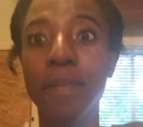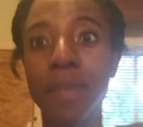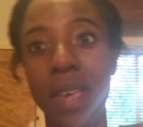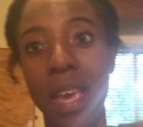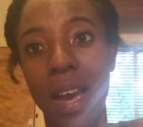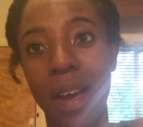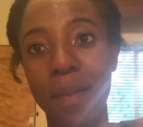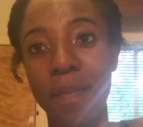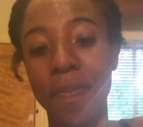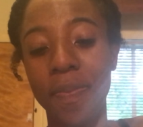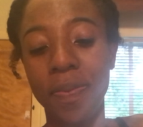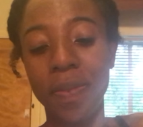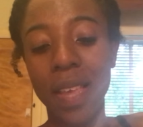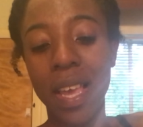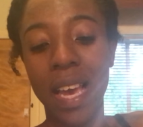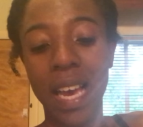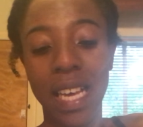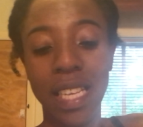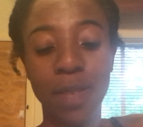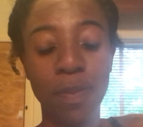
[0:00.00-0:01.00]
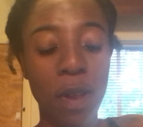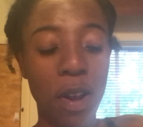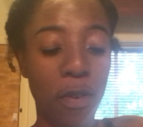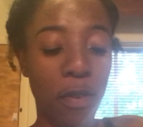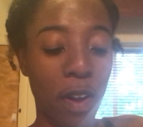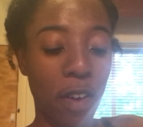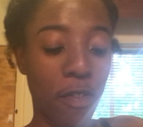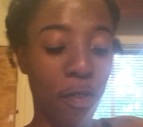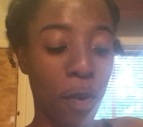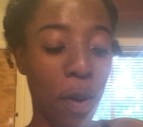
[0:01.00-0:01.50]
Yeah, it's been a
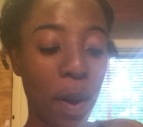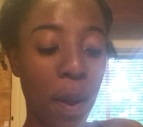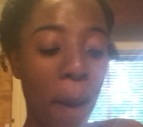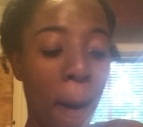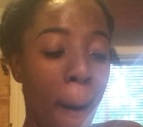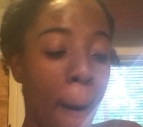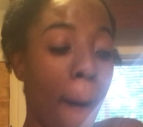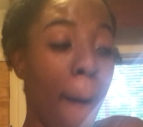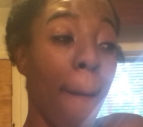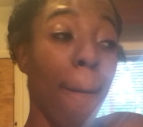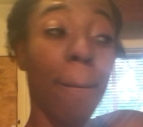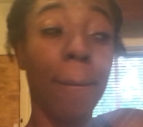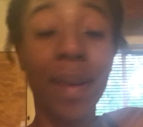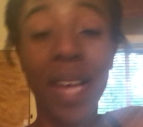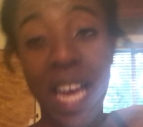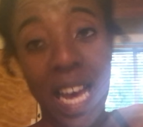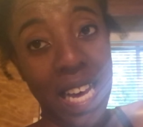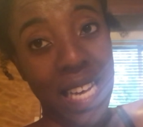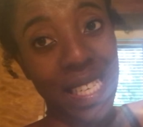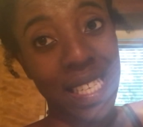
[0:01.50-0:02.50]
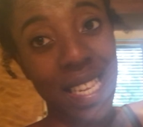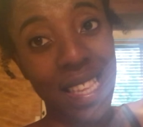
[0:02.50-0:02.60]
rough one. But